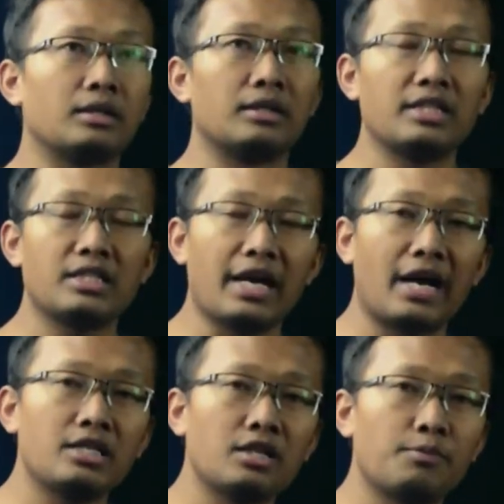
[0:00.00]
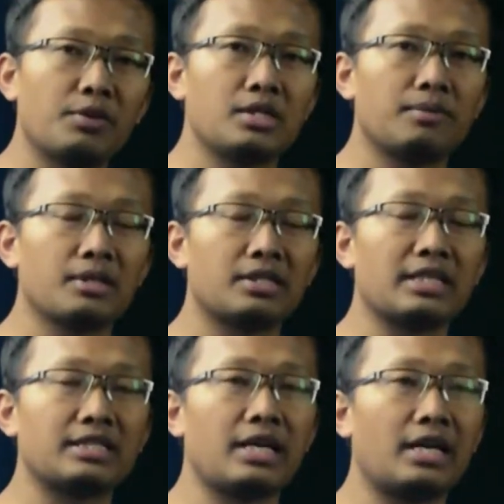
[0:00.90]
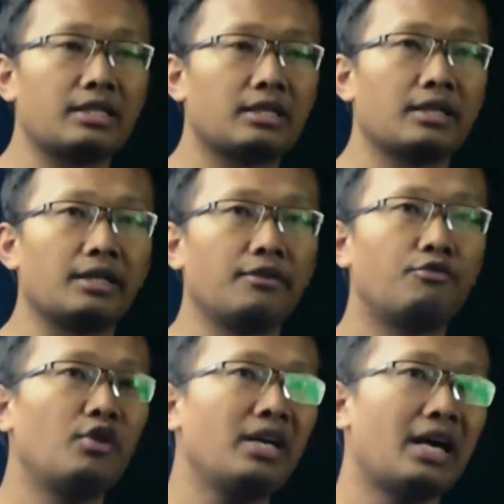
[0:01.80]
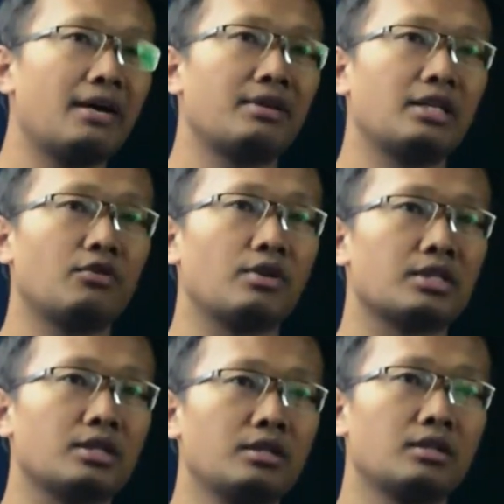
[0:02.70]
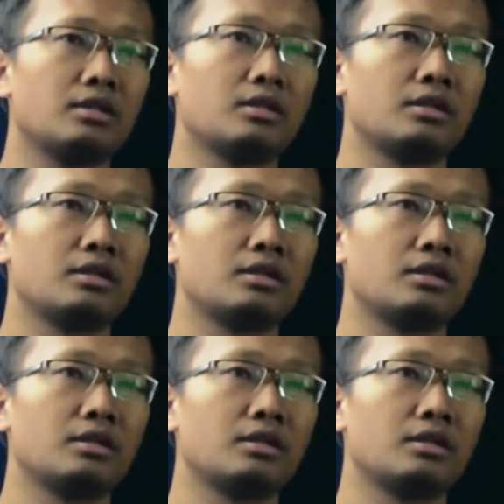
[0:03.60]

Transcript: This addition principle says that if we have an equation,